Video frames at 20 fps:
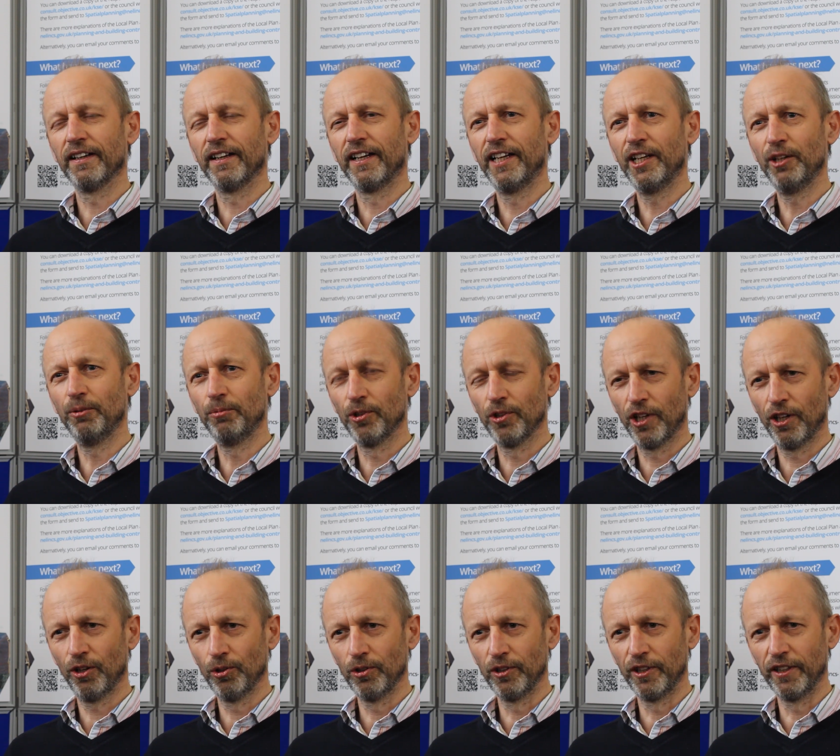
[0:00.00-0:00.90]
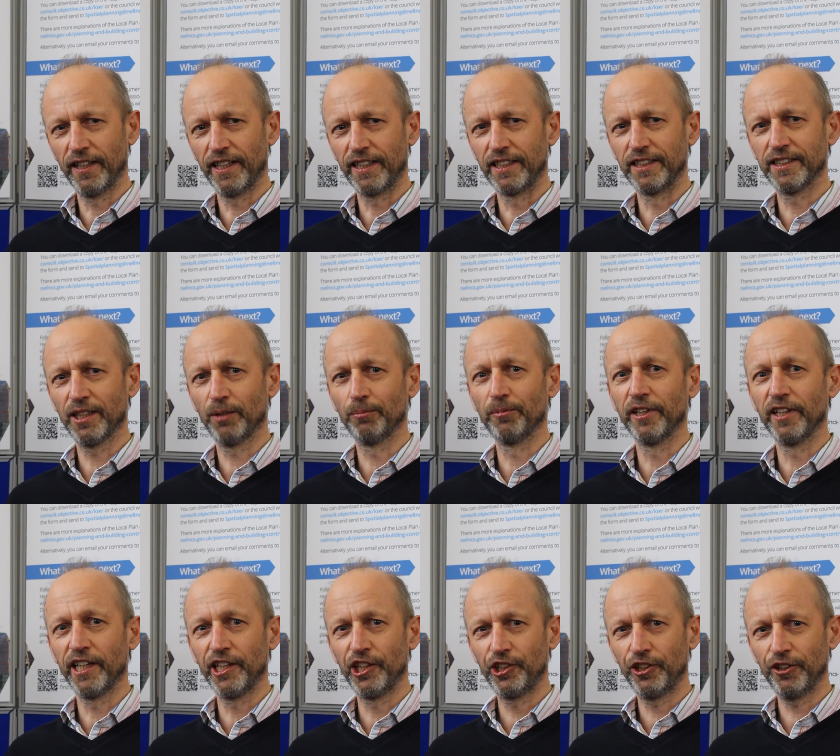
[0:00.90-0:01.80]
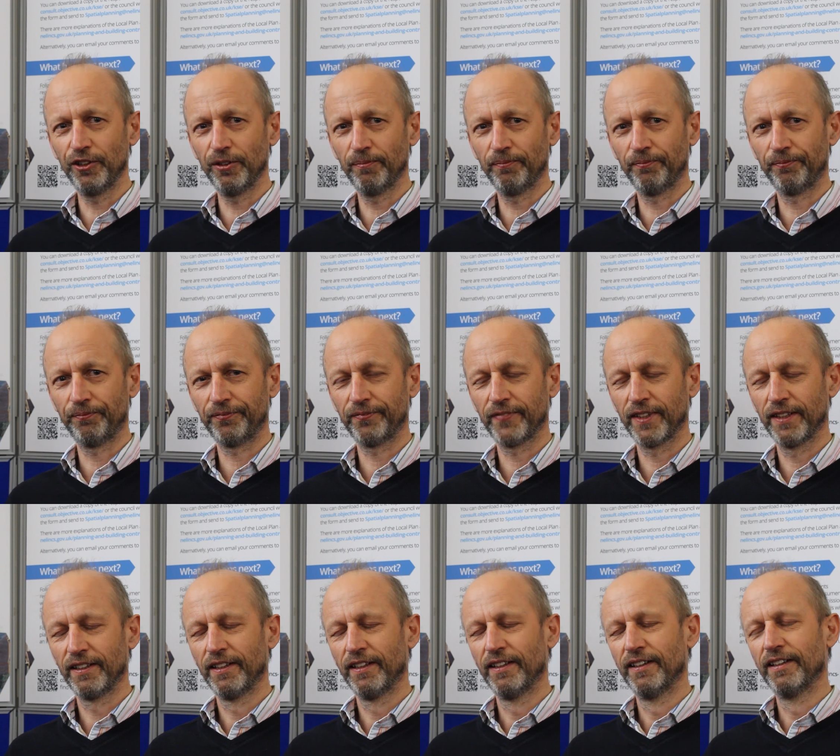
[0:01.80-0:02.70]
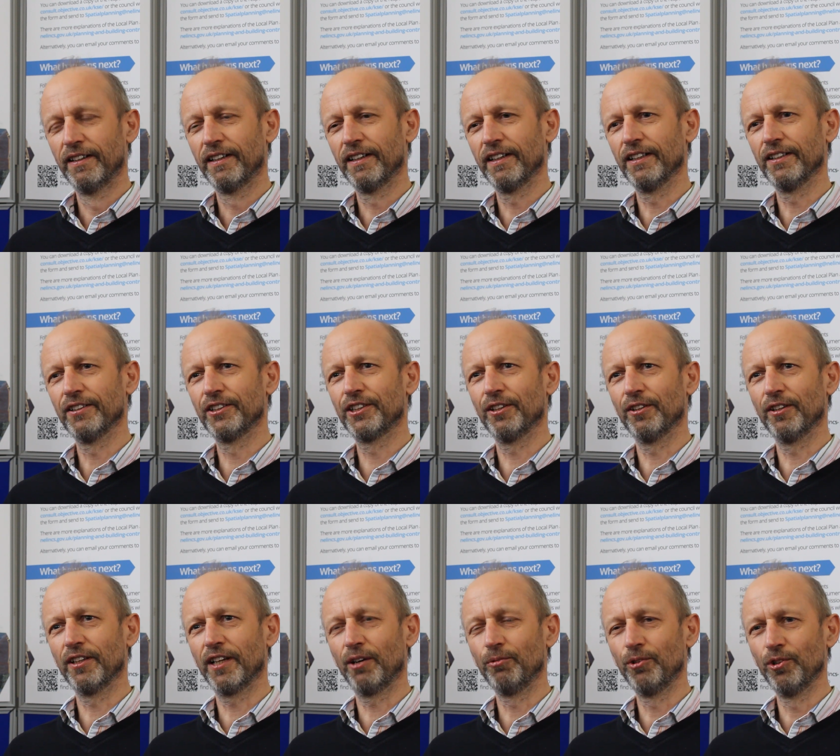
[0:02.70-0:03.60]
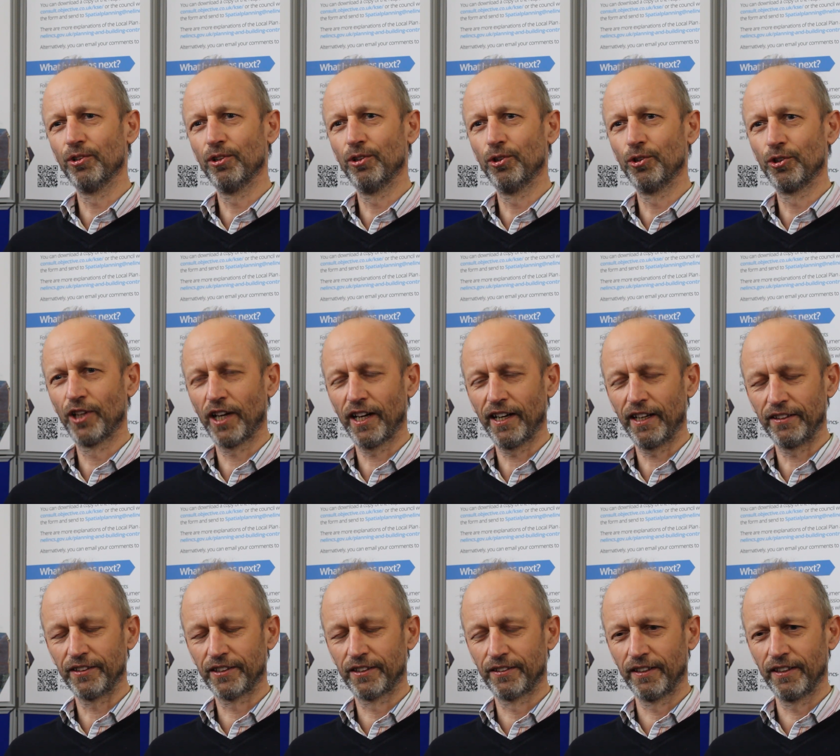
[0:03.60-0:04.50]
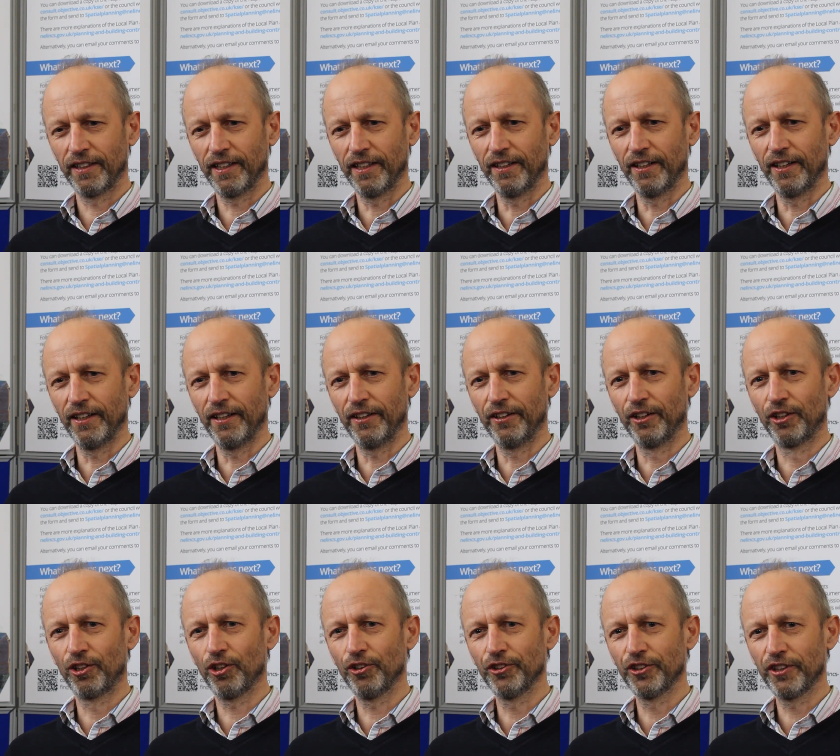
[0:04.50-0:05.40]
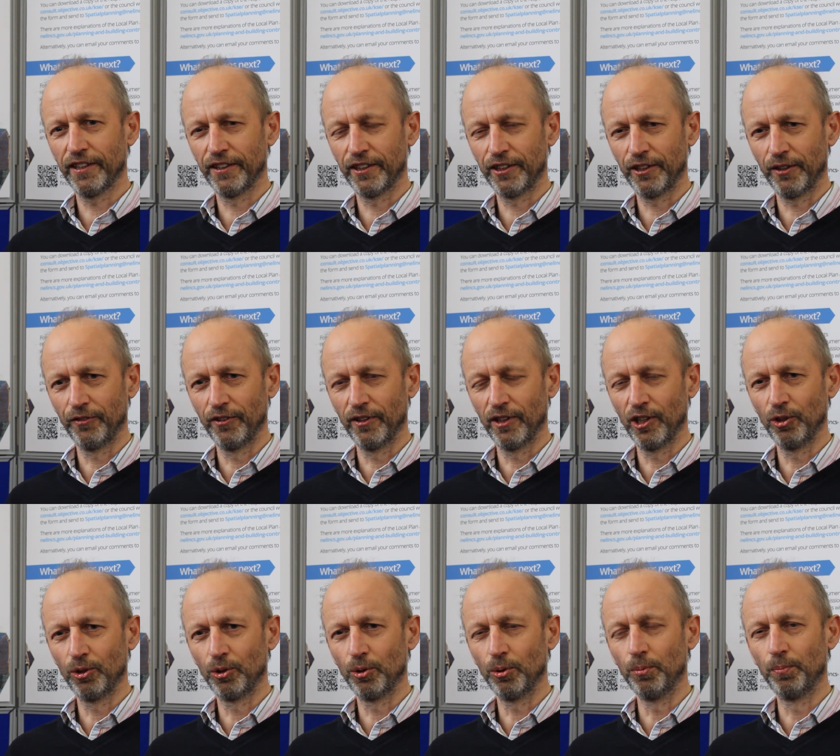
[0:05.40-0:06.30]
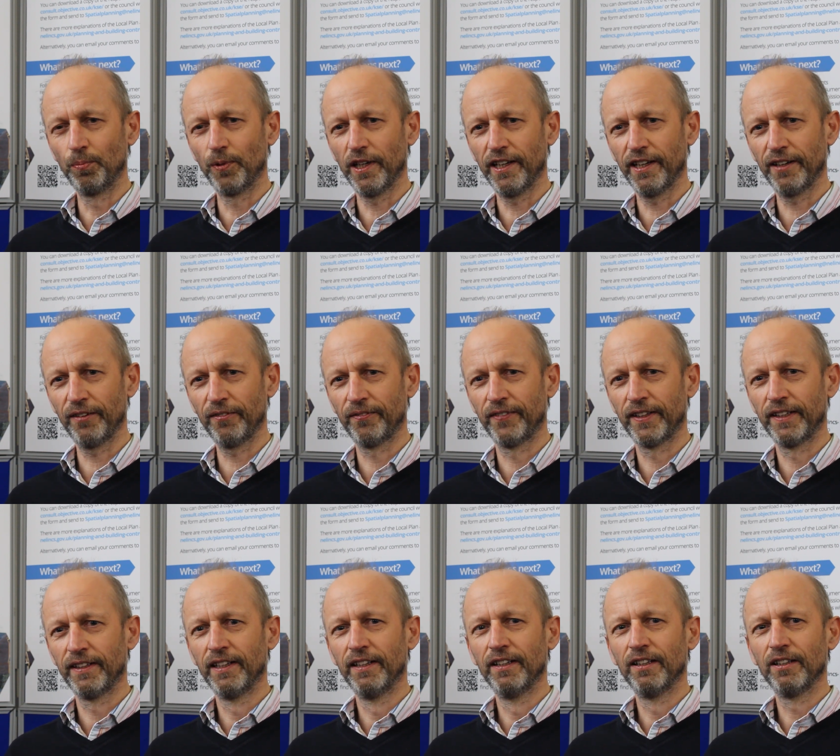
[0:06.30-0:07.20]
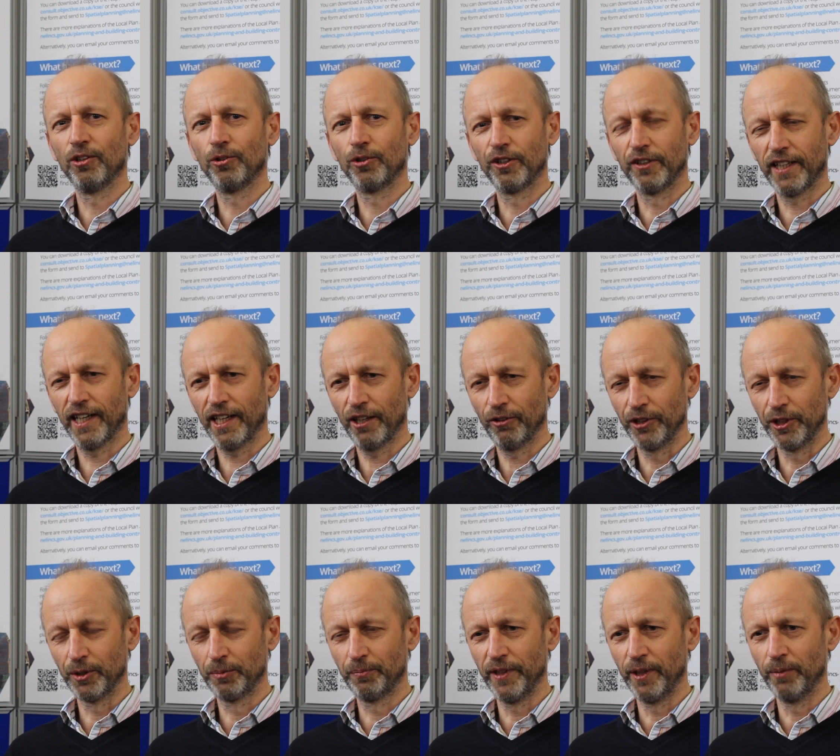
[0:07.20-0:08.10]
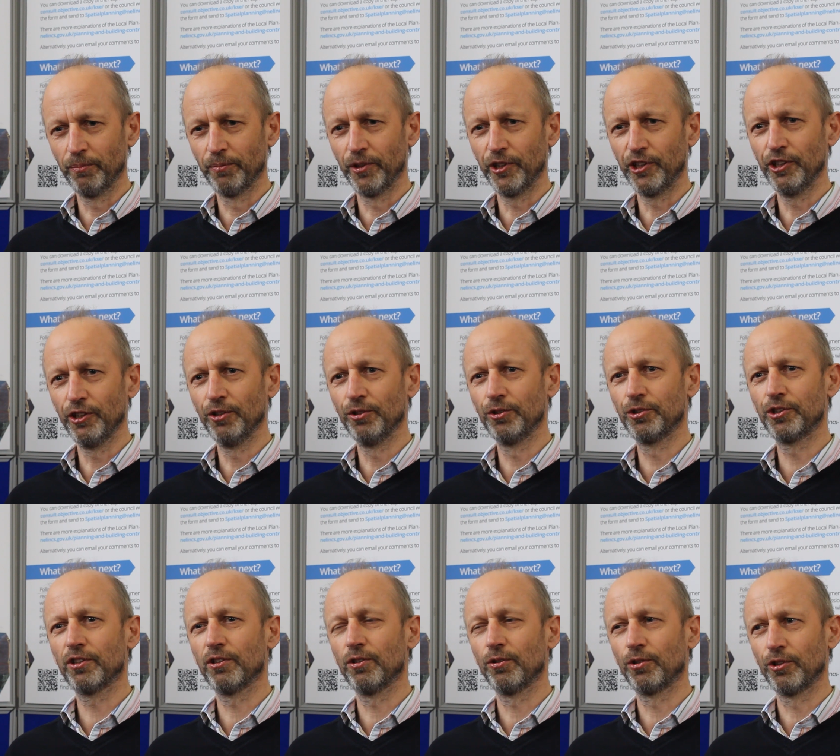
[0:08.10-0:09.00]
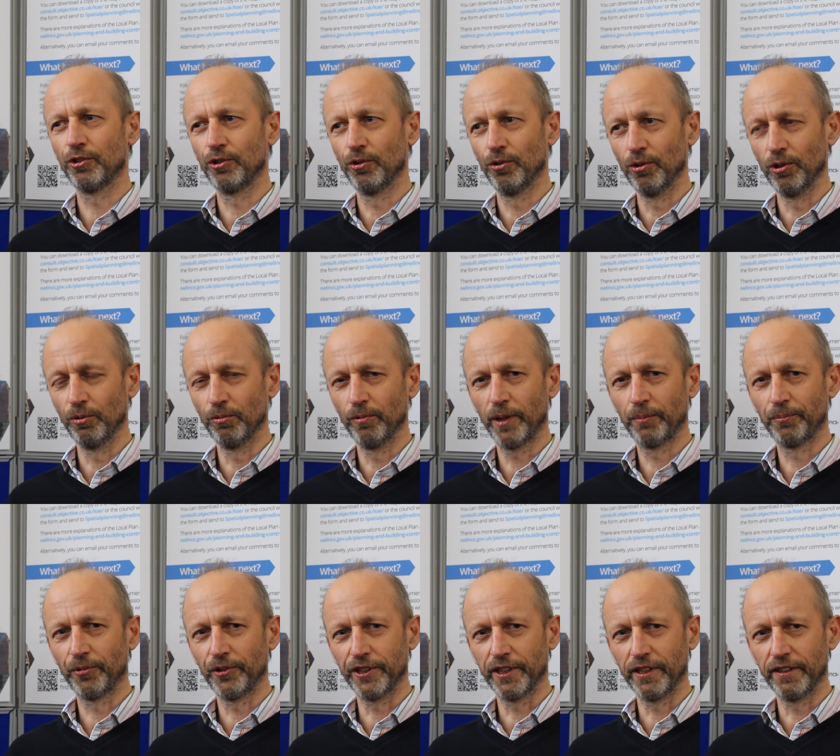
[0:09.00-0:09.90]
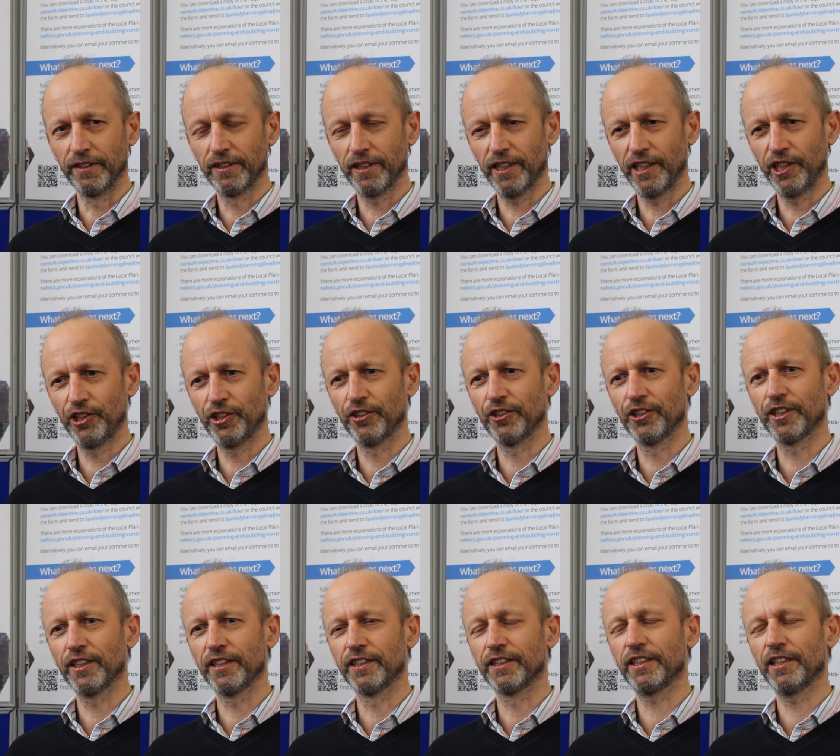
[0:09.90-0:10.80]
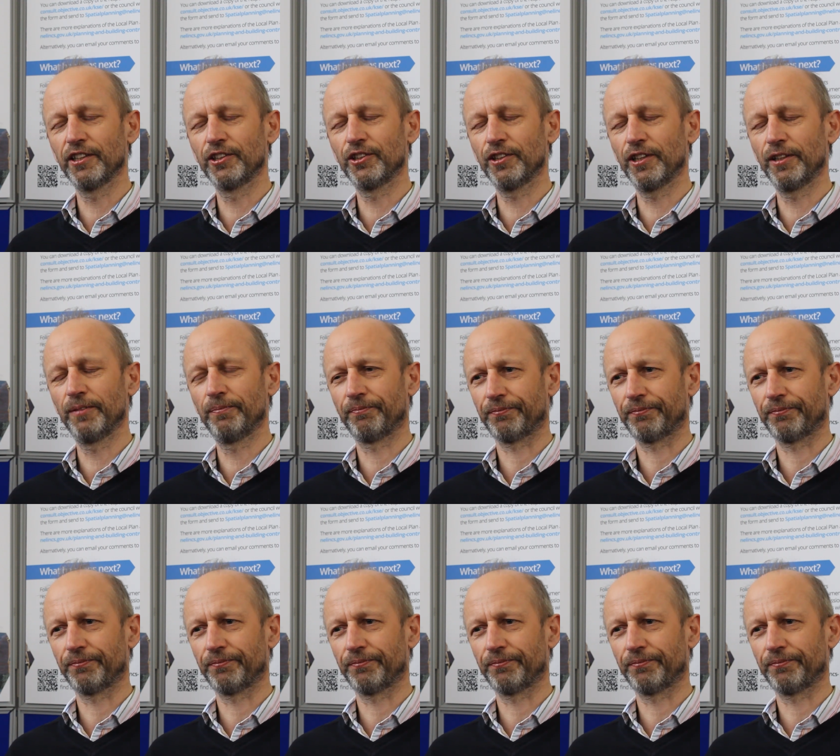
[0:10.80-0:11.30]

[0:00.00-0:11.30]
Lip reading: He will hold an examination. So that will look at the content of the local plan, look at how it's been produced, look at all the representations, etc.